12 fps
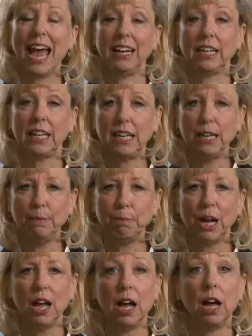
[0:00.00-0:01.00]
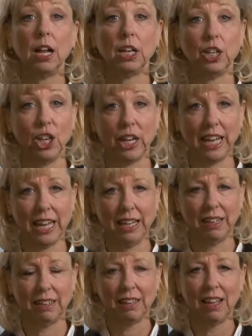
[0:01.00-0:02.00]
and keep
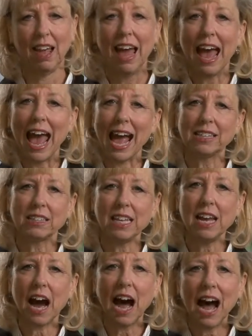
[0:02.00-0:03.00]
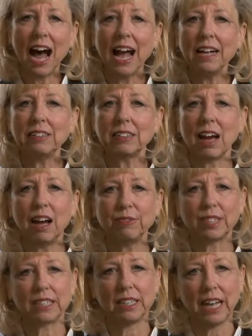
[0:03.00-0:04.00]
looking. As the eyes
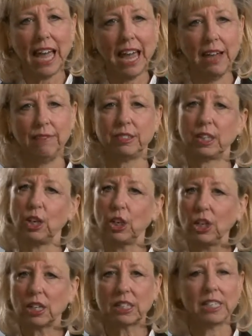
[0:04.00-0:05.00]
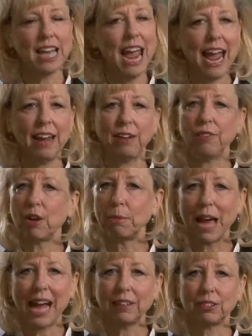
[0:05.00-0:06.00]
of slaves look to the hand of their
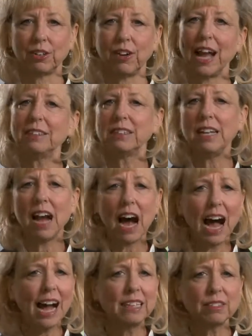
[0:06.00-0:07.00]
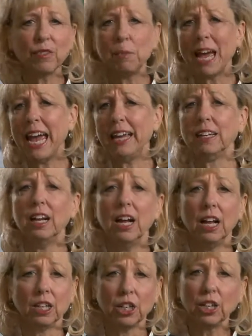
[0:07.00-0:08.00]
master, as the eyes of a maid
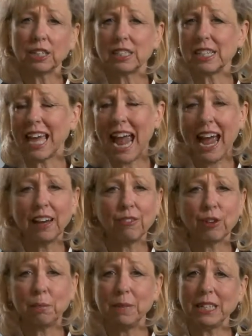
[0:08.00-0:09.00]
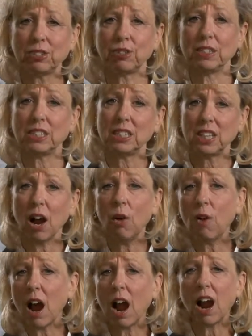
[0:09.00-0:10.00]
look to the hand of her mistress,
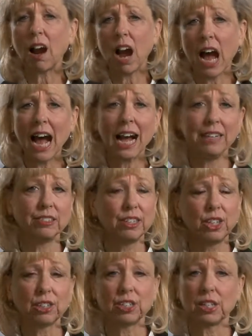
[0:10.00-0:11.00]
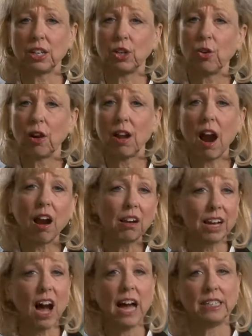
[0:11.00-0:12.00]
so our eyes look to the Lord our
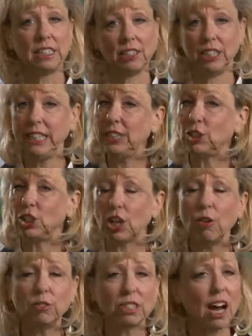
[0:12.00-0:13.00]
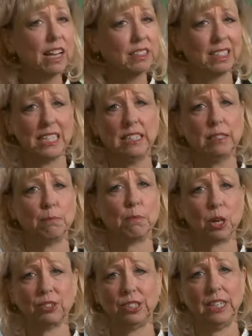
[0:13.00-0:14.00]
God till he shows us his
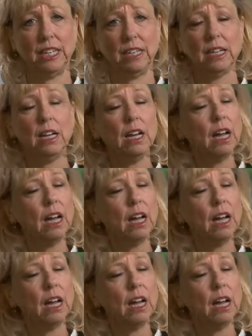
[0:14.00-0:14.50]
mercy.